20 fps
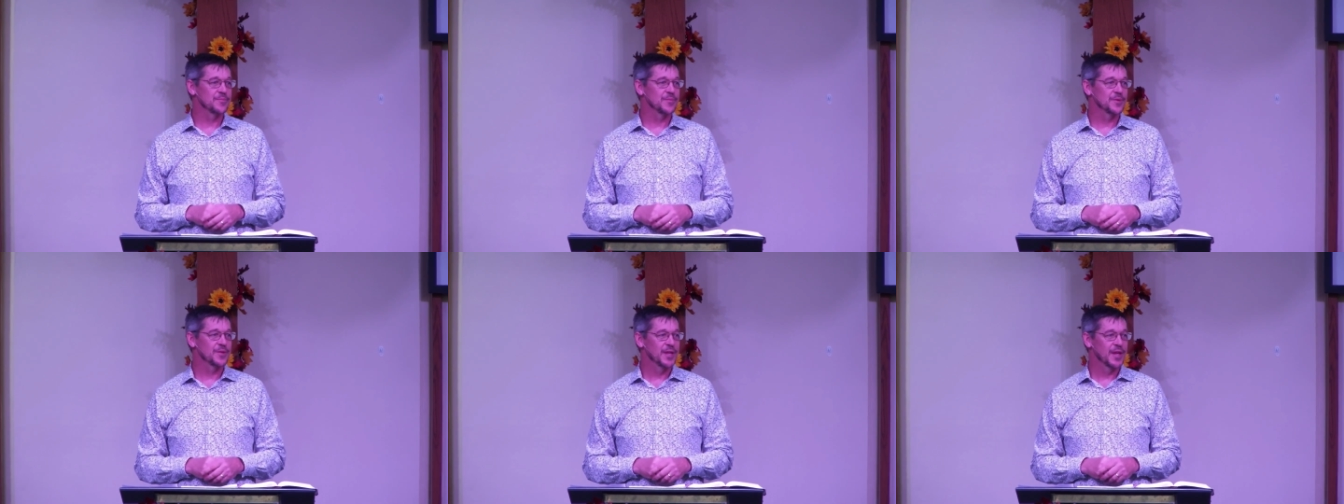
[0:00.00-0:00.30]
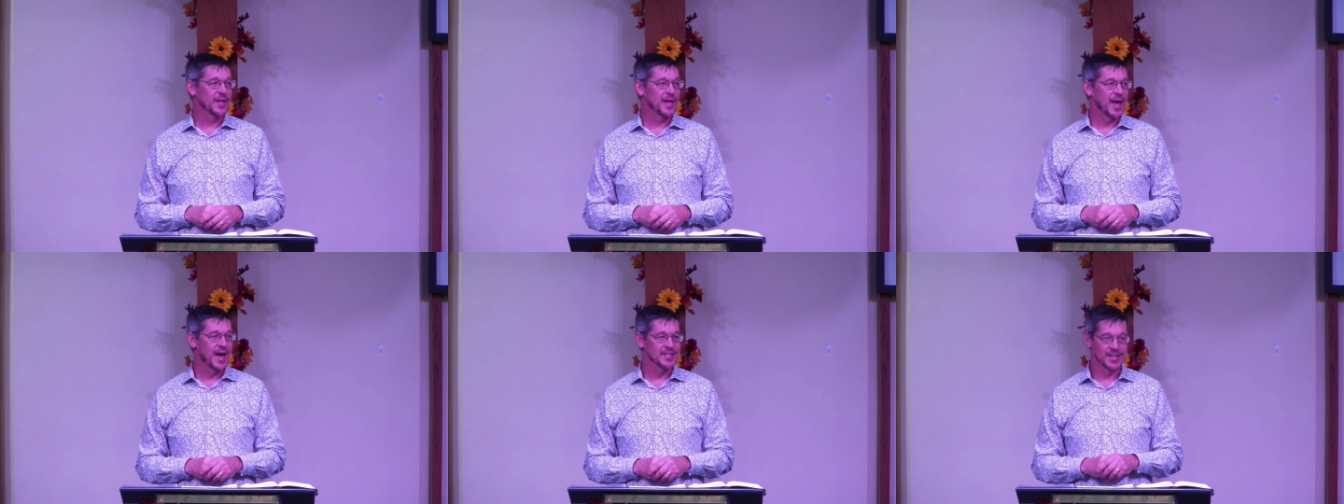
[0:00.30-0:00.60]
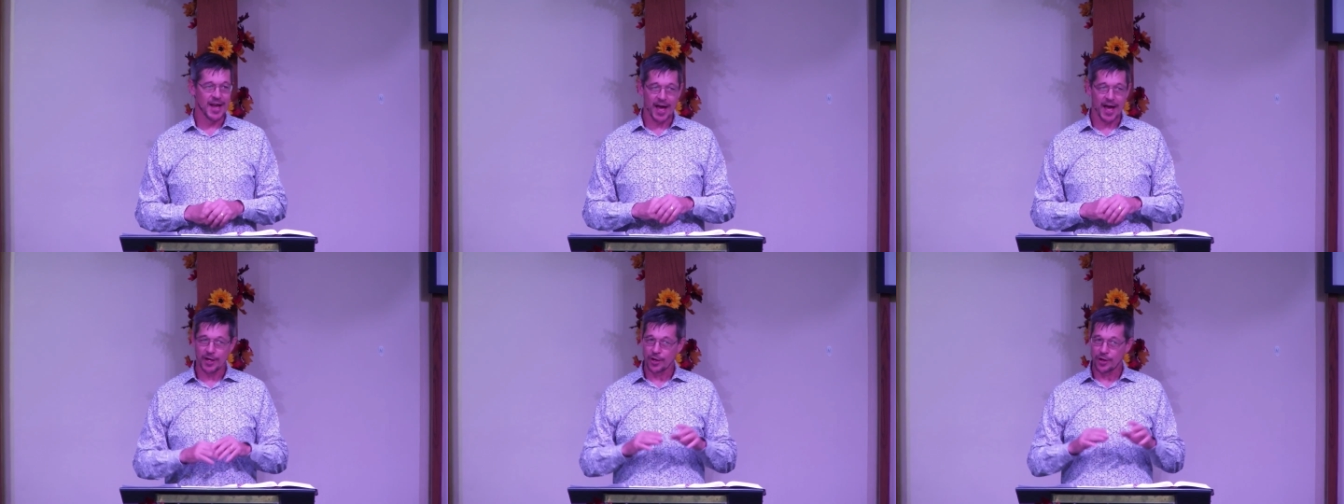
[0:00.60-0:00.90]
has
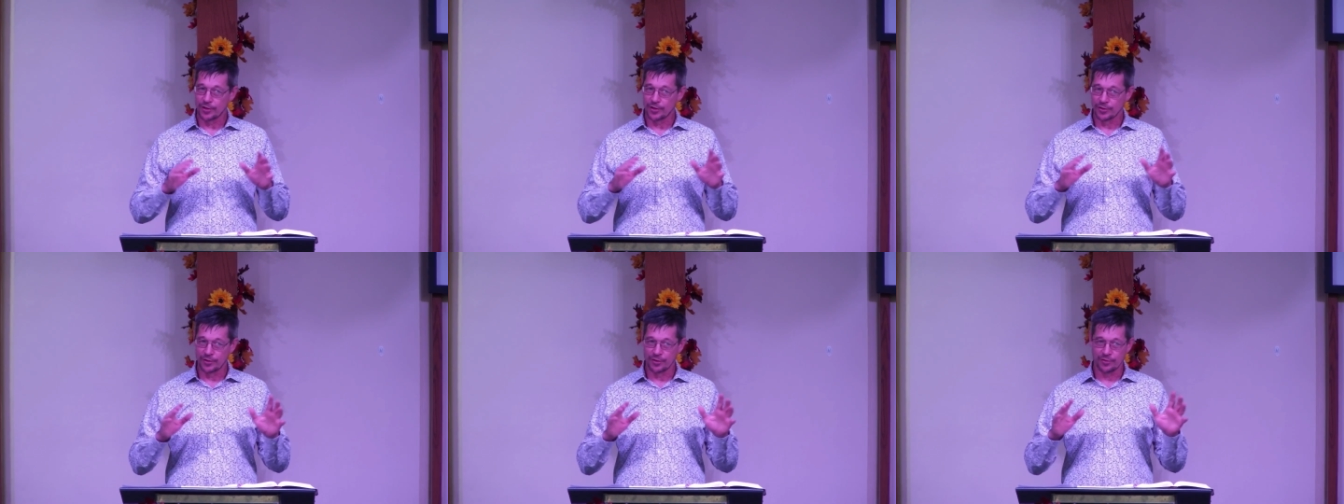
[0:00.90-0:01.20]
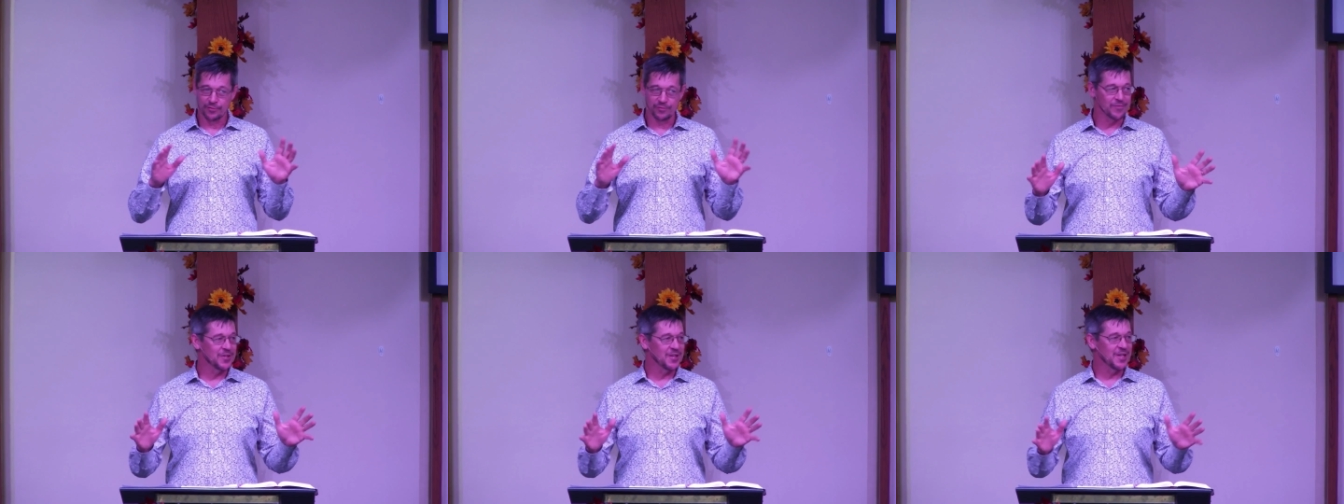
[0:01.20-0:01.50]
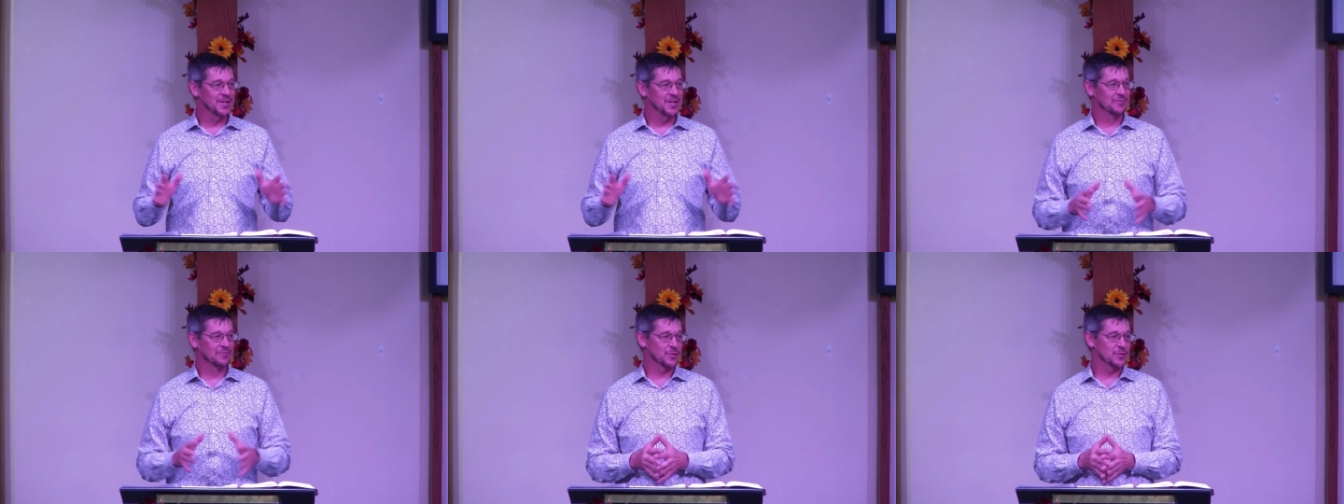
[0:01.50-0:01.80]
915
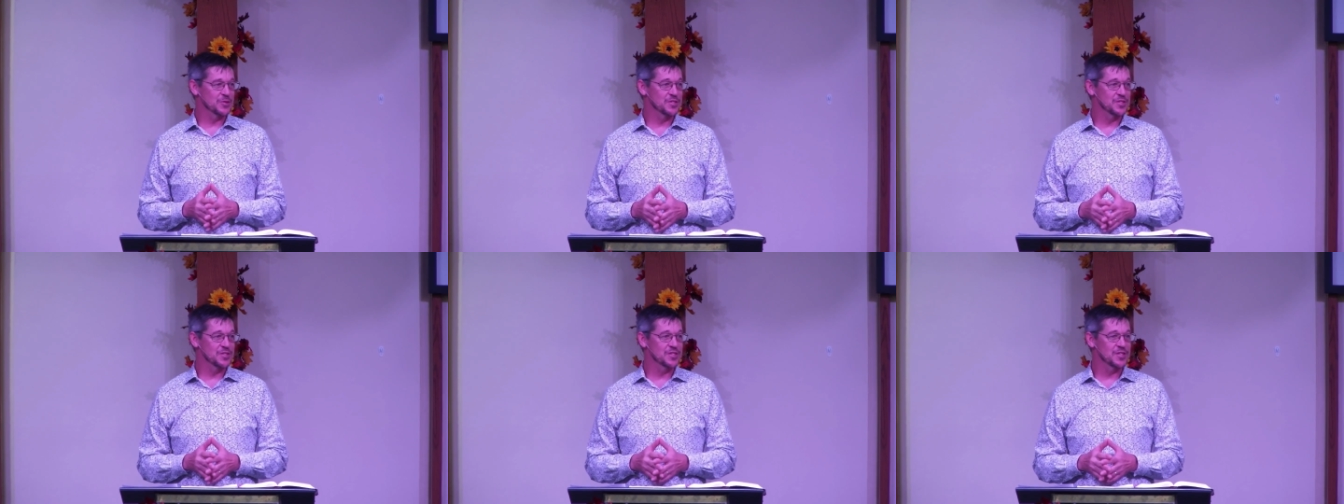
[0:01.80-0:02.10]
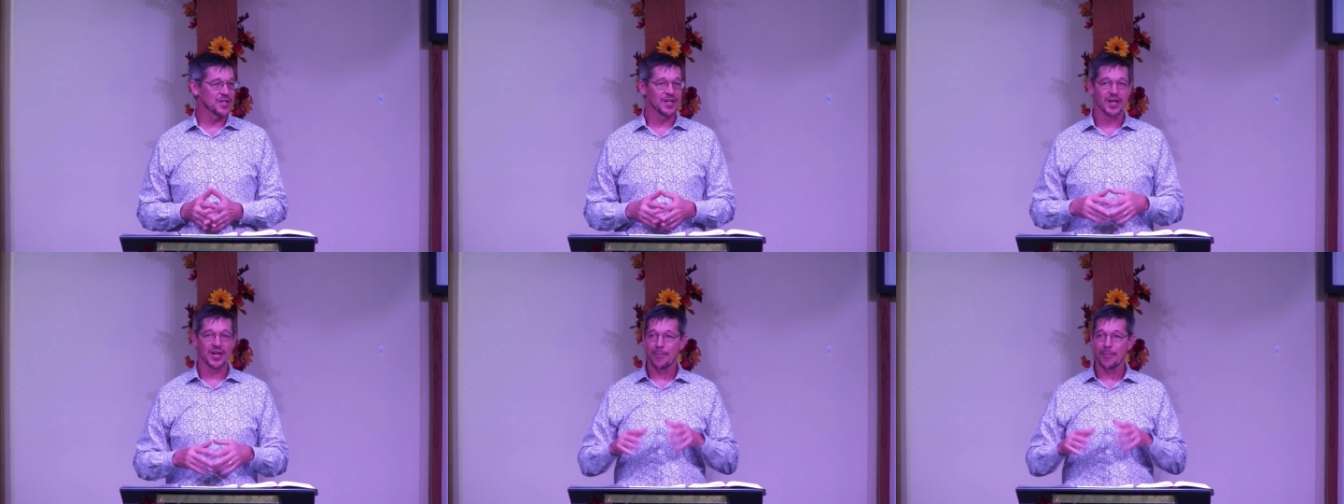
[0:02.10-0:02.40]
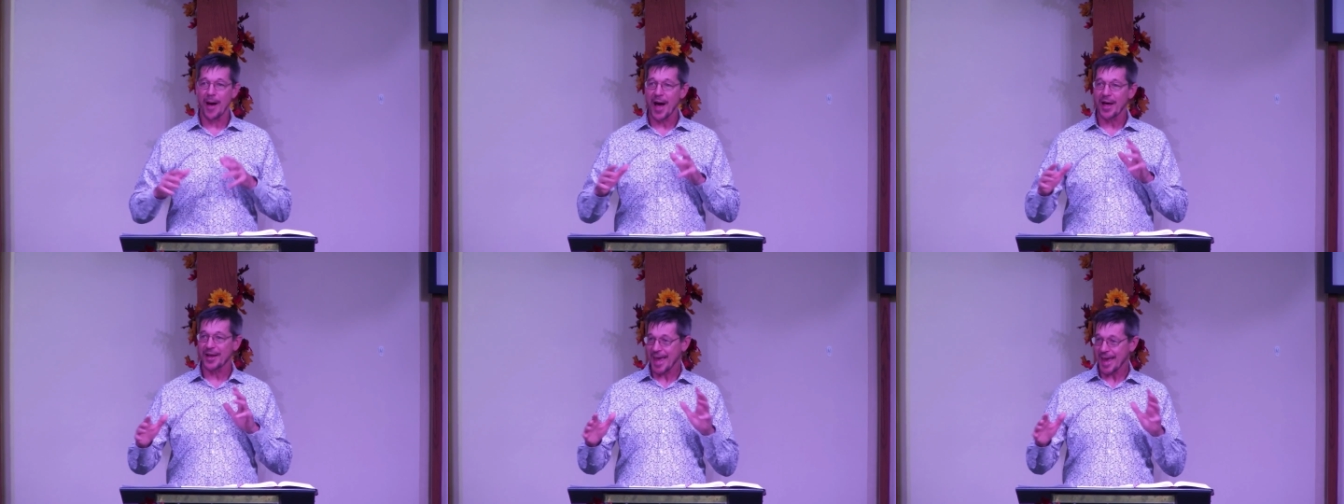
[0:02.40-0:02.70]
verses in it and
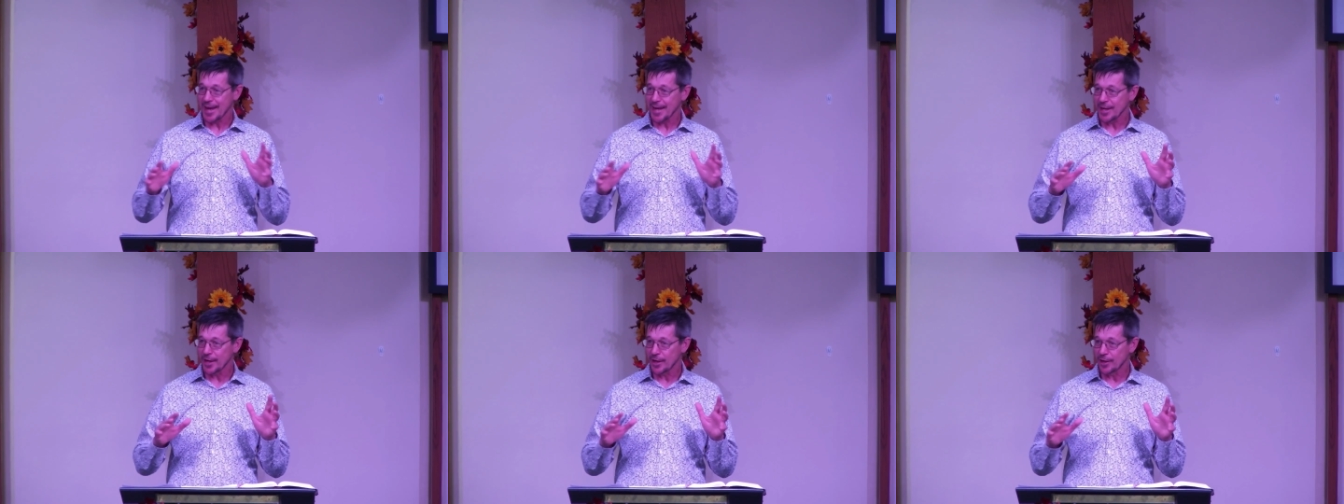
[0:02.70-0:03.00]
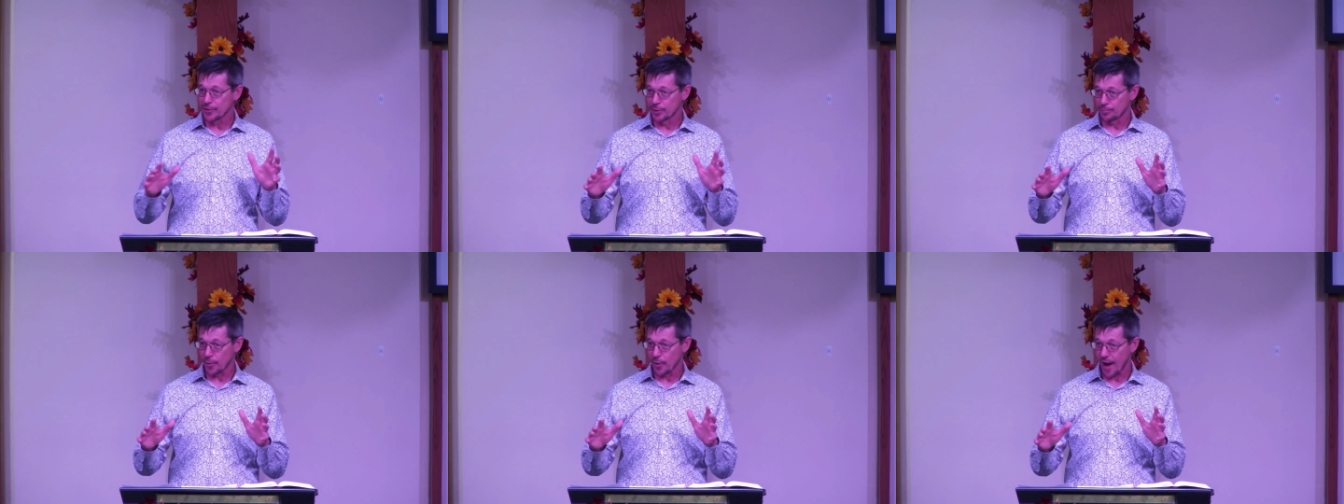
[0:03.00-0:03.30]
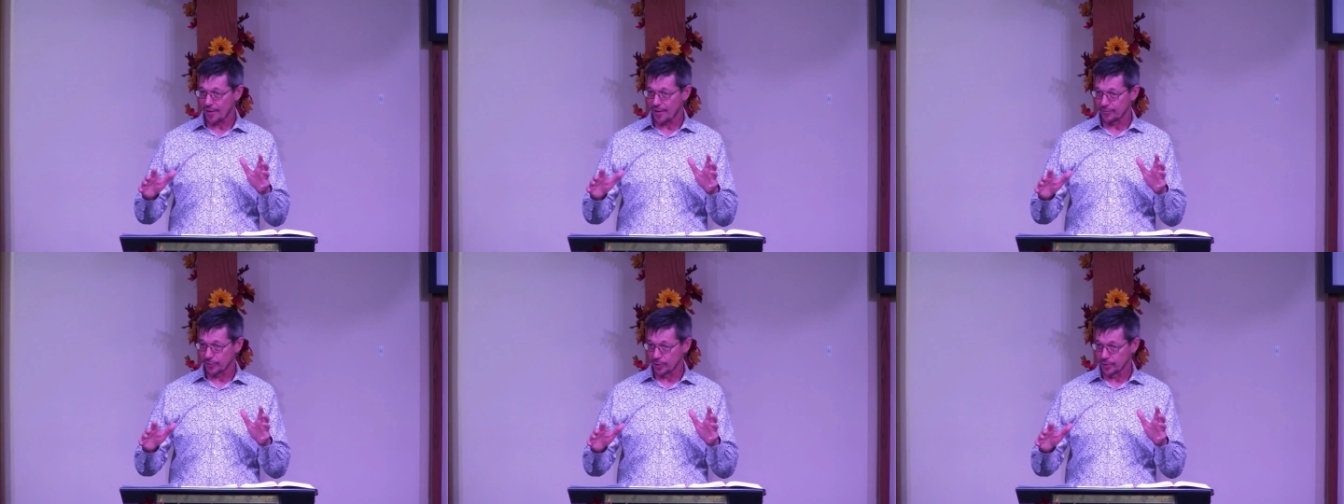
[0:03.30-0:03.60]
about 800
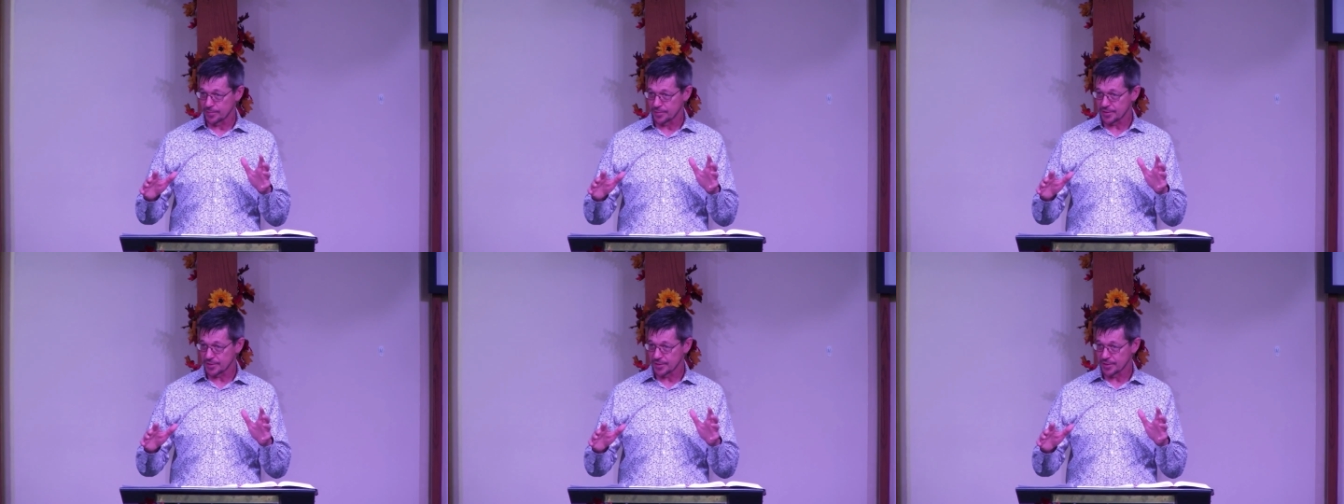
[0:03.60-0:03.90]
proverbs